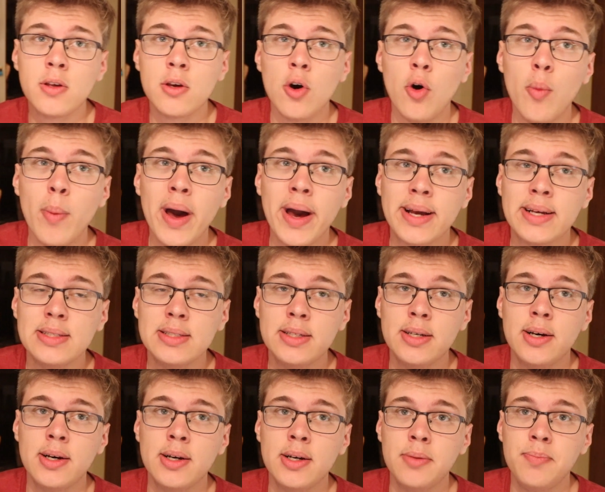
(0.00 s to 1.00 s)
go back in
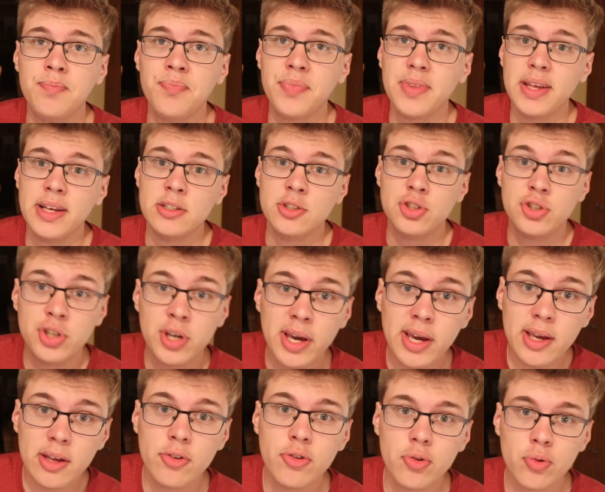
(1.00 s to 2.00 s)
time and
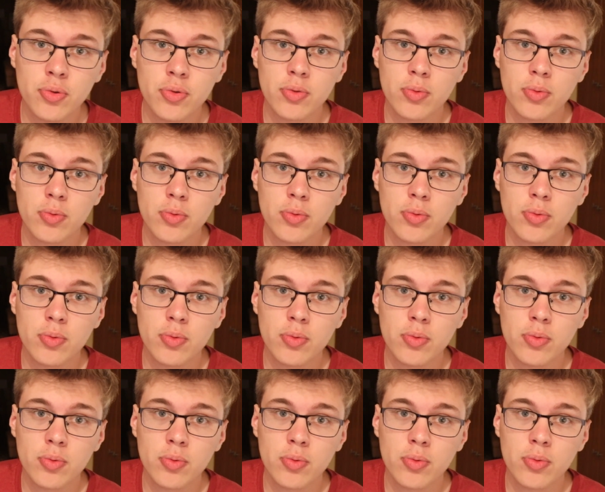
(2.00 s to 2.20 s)
change